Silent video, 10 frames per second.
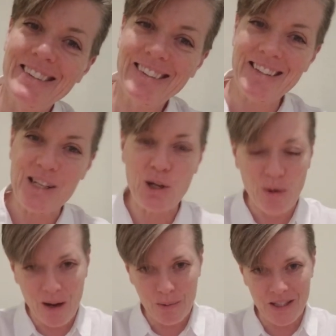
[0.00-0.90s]
it's
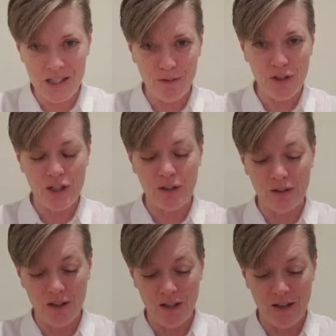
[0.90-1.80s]
incredibly
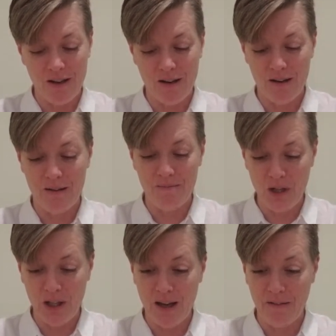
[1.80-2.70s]
difficult a
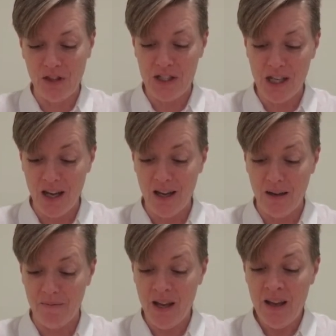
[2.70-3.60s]
lot of the
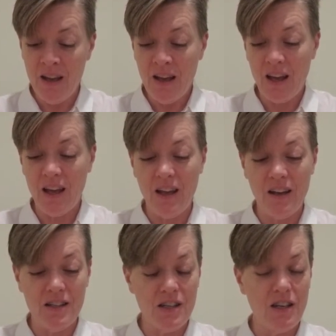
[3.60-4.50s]
time.
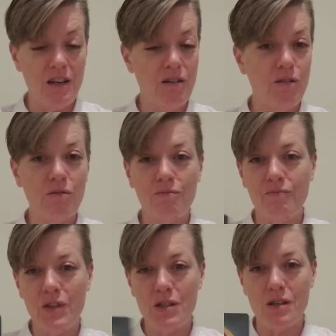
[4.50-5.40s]
And, you know,
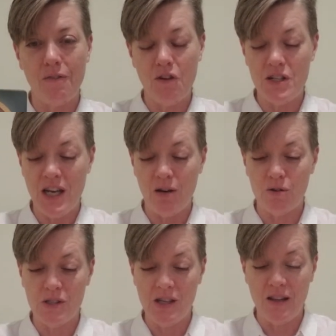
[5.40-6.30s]
you suffer
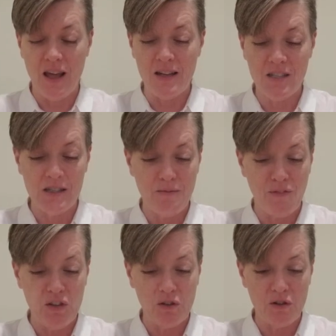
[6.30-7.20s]
doubts and that doesn't
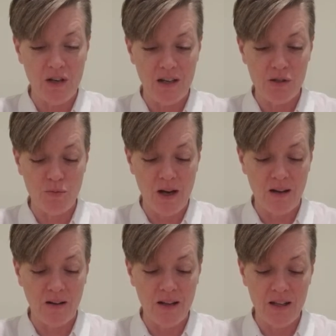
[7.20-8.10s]
feel good as
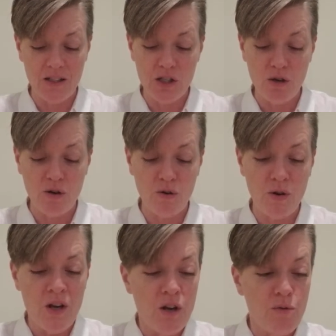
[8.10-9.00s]
well. And
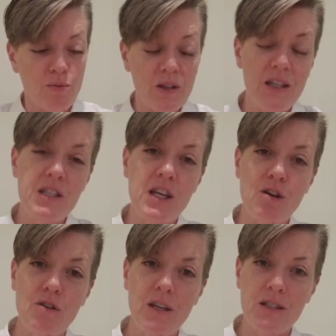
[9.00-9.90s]
so releasing
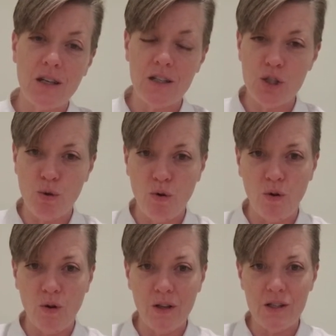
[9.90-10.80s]
your need to
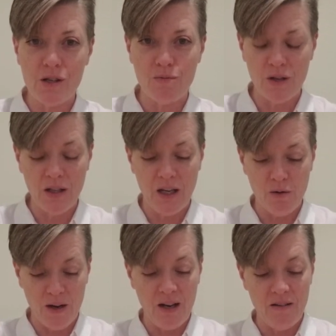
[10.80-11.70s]
control is a really
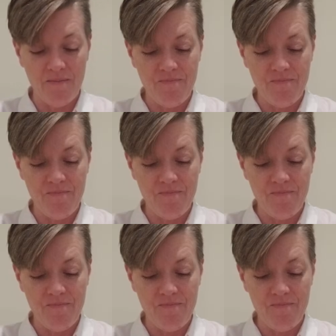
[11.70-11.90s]
great